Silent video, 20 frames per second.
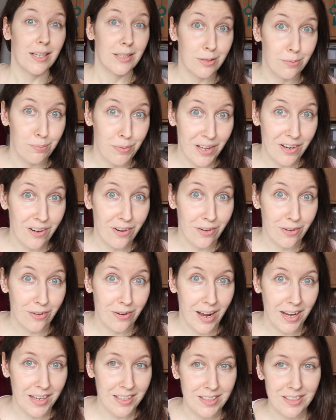It's better,
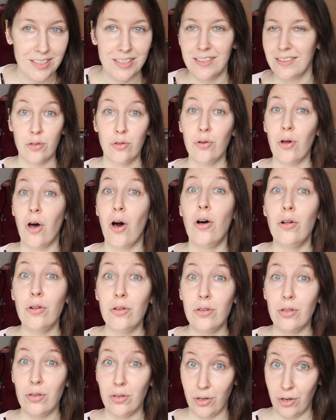right? To
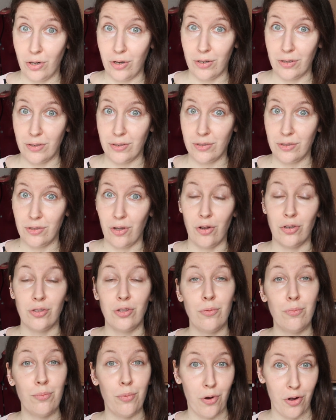all the girls or
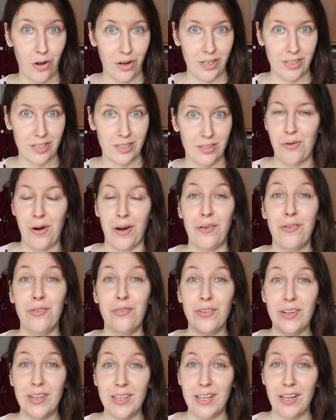the boys who are
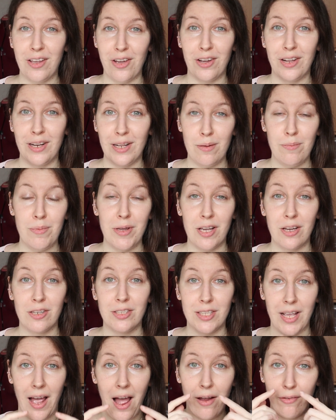feeling ugly
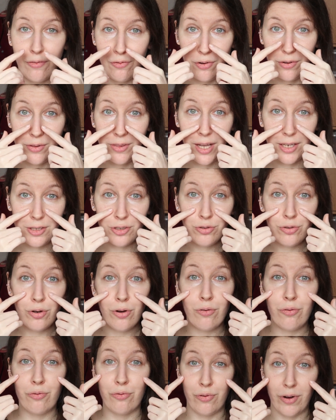because they have
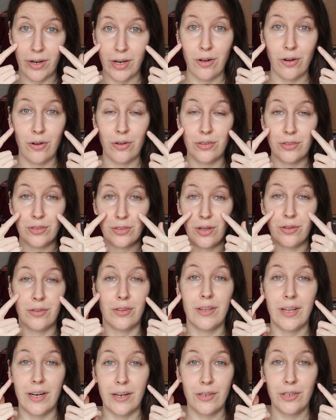natural freckles
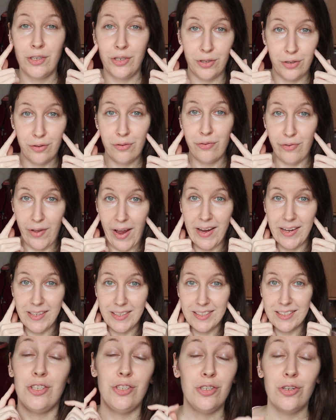on their cute
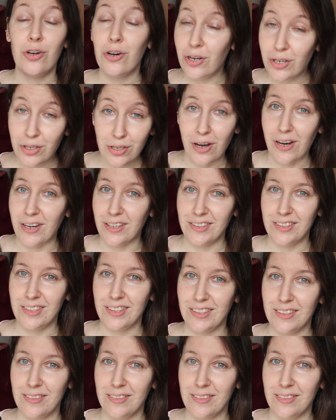face, you're not.